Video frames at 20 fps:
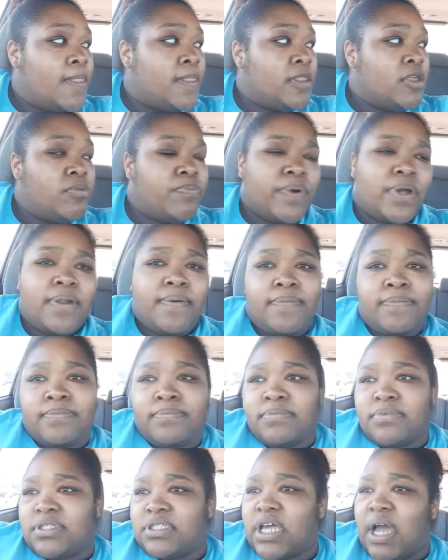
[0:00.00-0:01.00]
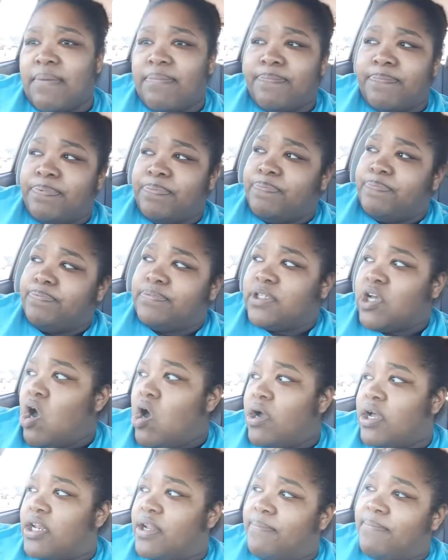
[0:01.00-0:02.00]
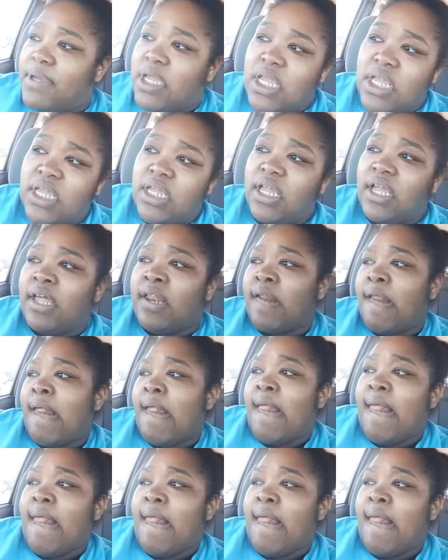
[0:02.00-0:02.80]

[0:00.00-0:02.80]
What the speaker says: you better stop talking to me, and